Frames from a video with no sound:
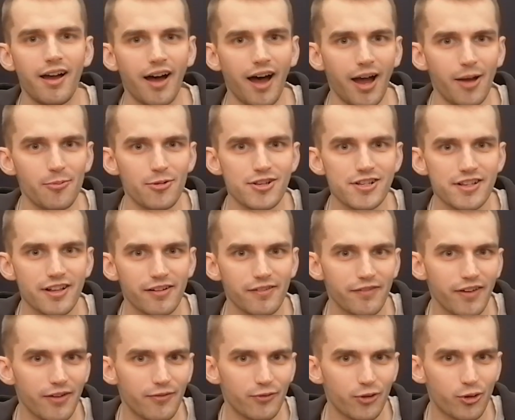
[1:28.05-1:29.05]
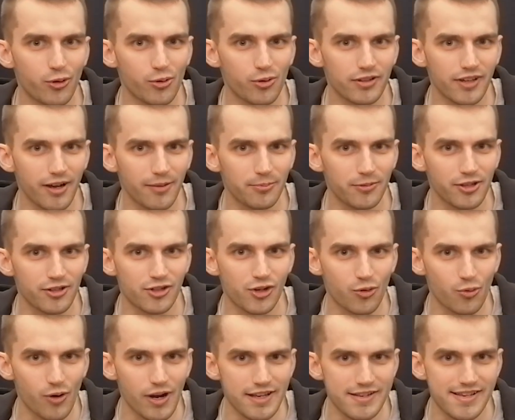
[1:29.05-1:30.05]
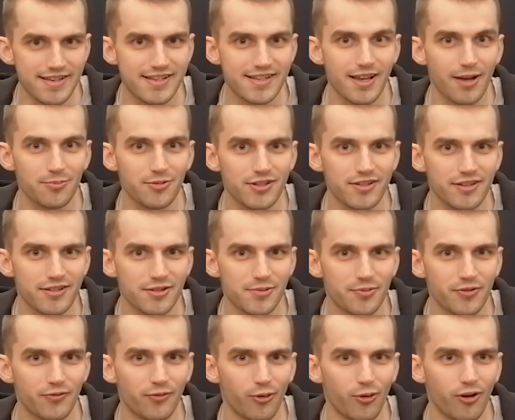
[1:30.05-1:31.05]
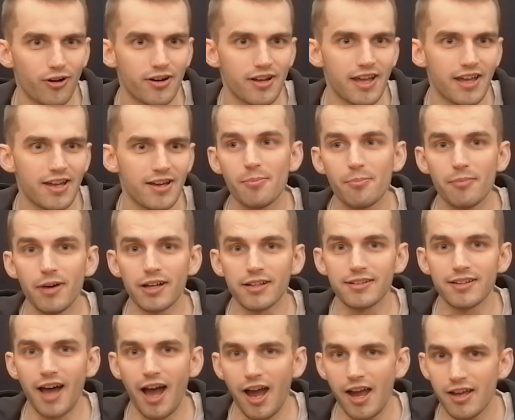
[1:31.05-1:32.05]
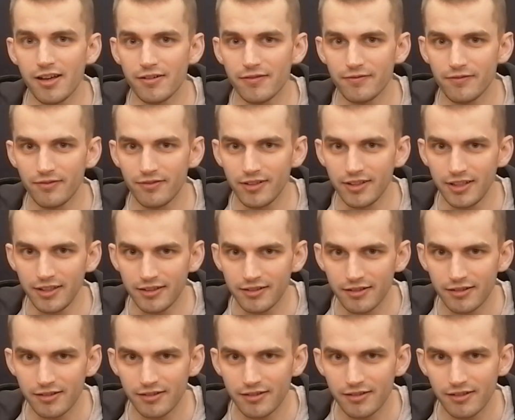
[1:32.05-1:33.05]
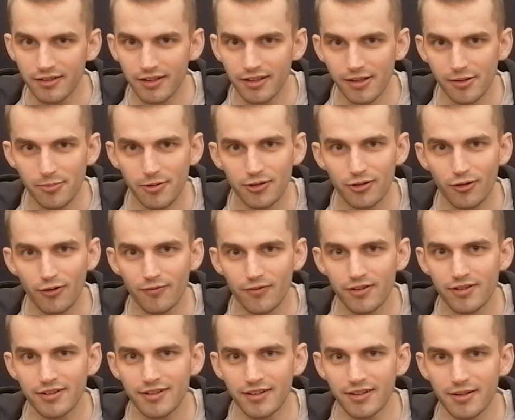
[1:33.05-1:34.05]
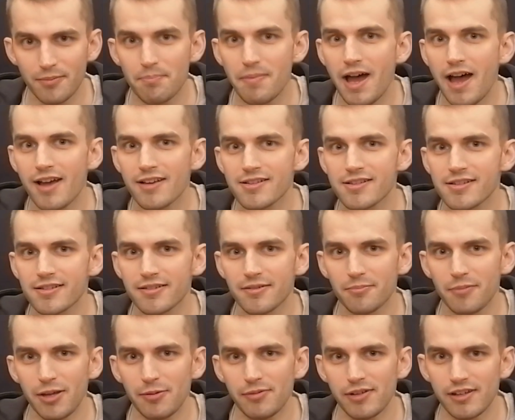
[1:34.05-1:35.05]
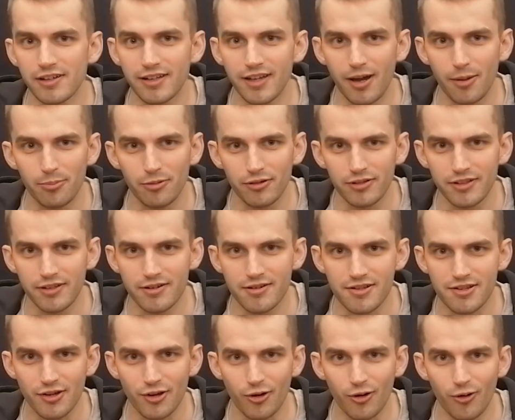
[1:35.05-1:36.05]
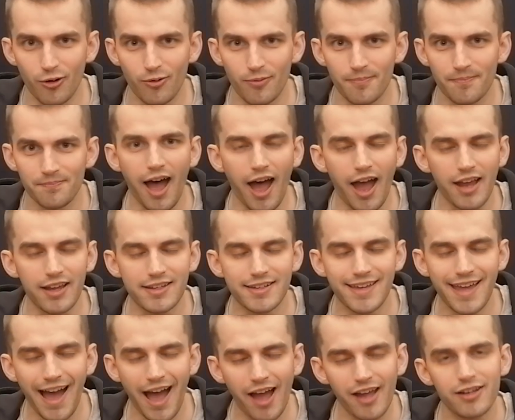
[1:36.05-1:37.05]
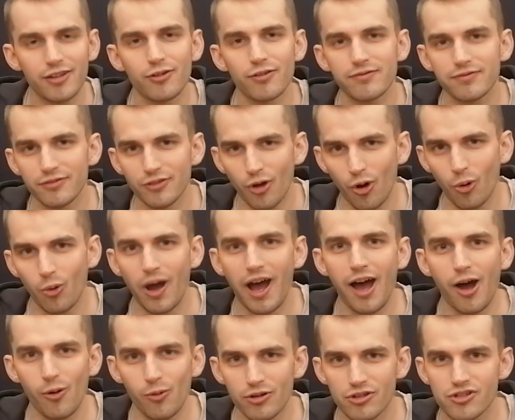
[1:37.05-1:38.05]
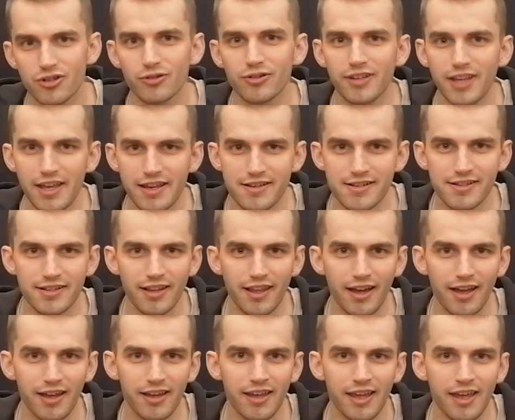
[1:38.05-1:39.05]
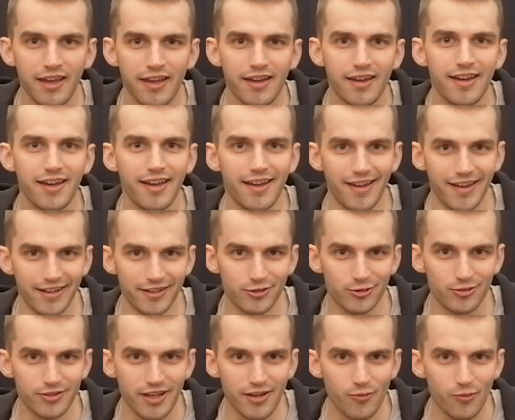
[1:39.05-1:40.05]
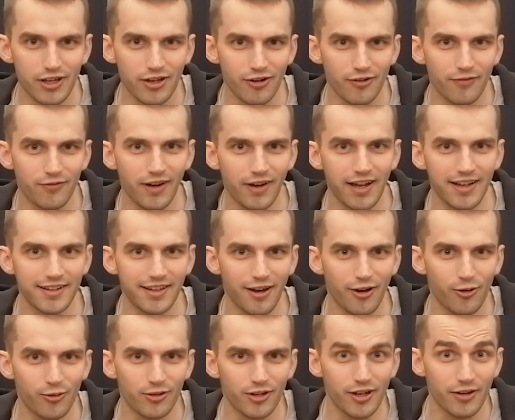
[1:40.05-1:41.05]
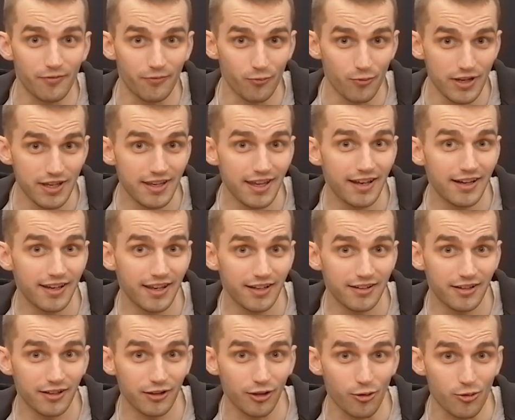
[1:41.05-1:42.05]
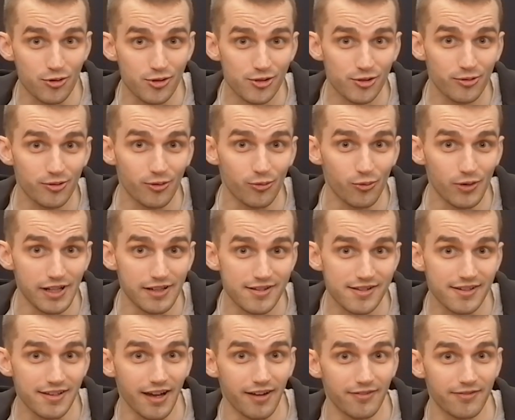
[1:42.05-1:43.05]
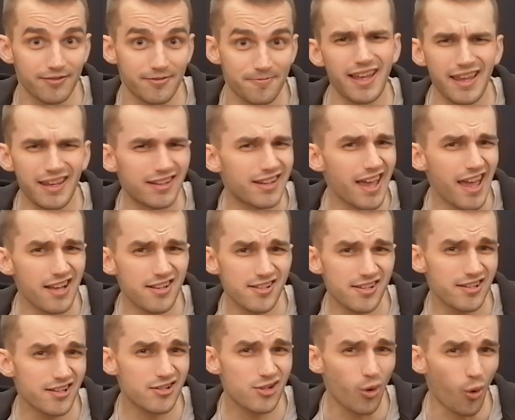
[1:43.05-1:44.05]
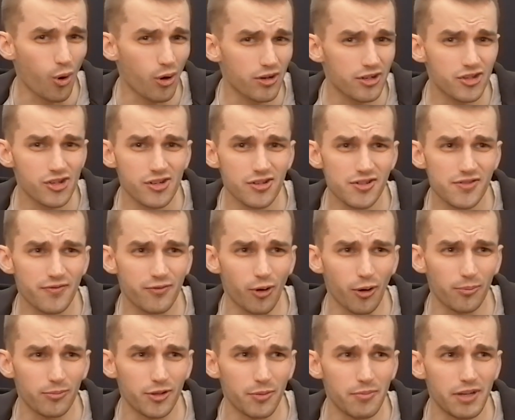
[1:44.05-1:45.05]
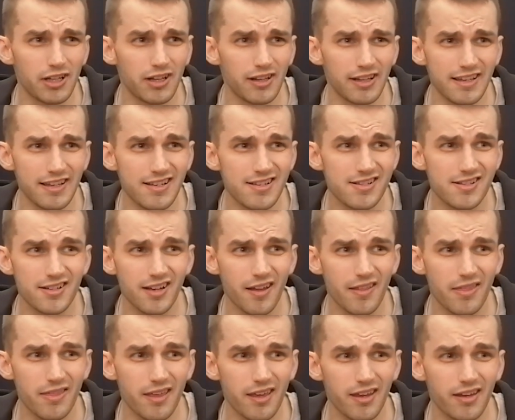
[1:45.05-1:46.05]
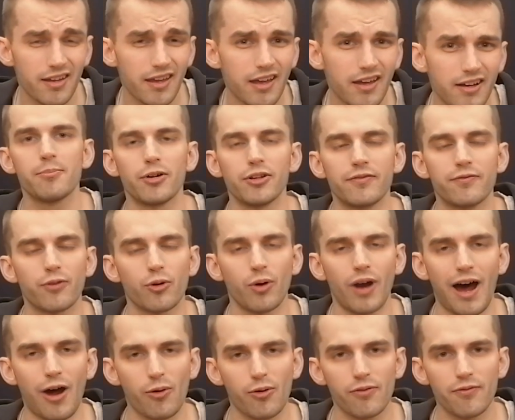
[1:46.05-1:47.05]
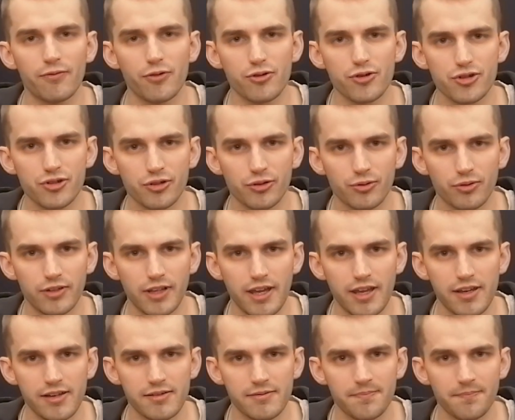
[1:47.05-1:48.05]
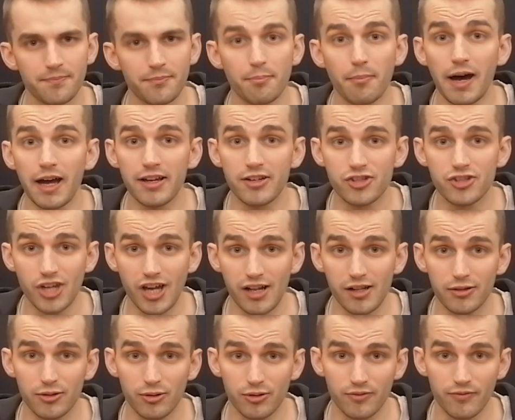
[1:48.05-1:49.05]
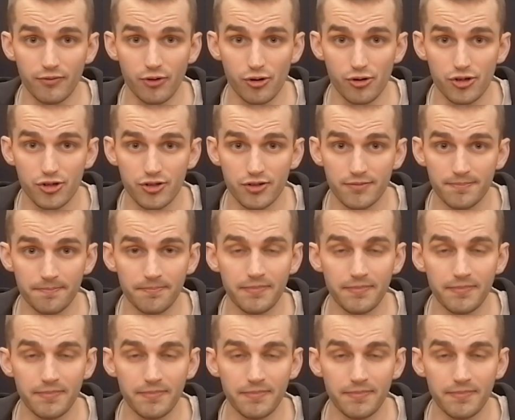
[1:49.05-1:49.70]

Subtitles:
I myself haven't cooked up that crazy substance before, but I have eaten a little bit of it in the past, maybe a couple of years ago. I kind of know how it should taste like. And today we're gonna find out if we can get close to the real stuff. It has its origins from the Middle East, I think, but for our version today, my childhood version,